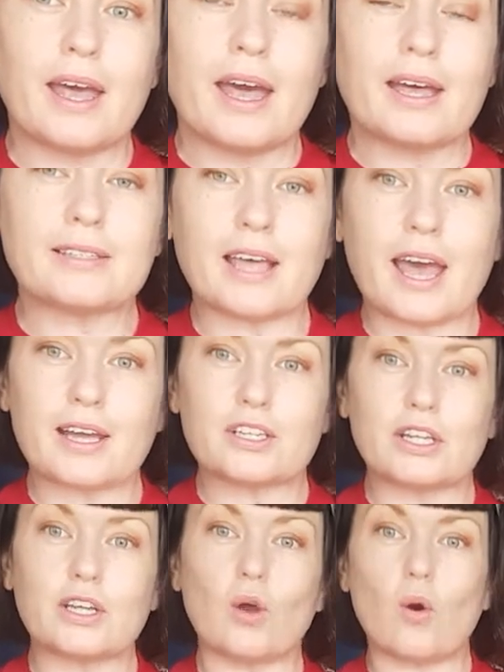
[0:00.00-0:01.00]
has
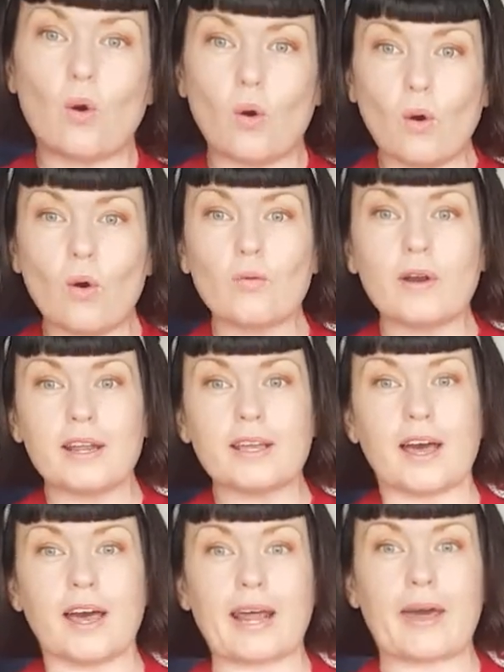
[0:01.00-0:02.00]
actually already
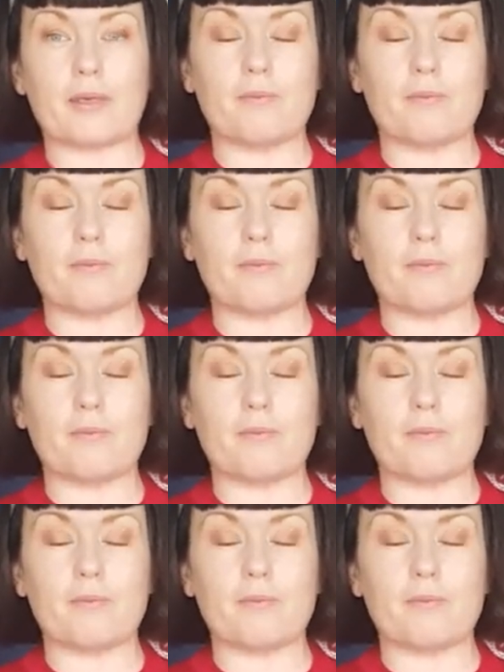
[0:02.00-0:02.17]
cut out the